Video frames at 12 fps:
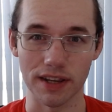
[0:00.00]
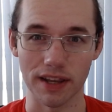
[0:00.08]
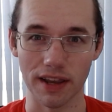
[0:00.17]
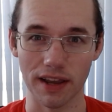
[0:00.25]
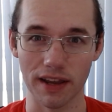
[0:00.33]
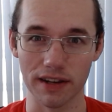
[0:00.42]

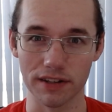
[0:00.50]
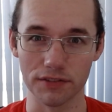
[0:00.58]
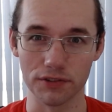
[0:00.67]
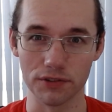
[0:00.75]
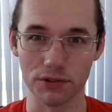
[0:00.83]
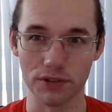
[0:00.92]
And
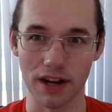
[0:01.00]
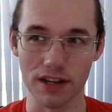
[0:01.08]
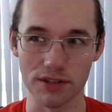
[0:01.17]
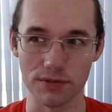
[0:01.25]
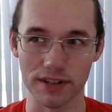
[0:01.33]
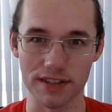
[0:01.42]
if you
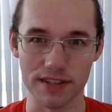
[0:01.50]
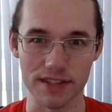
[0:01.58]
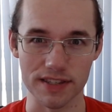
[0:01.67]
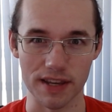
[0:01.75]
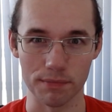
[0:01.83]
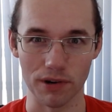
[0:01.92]
guys run into the
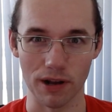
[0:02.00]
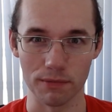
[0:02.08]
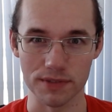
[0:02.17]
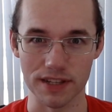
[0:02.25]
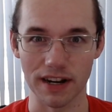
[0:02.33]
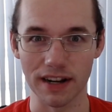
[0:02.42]
same
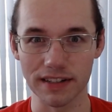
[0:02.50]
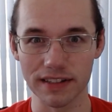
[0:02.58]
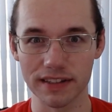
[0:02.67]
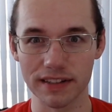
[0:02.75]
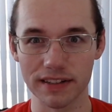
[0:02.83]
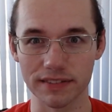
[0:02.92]
problems that I
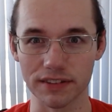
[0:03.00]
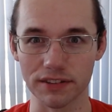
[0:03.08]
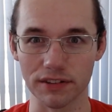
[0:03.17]
did,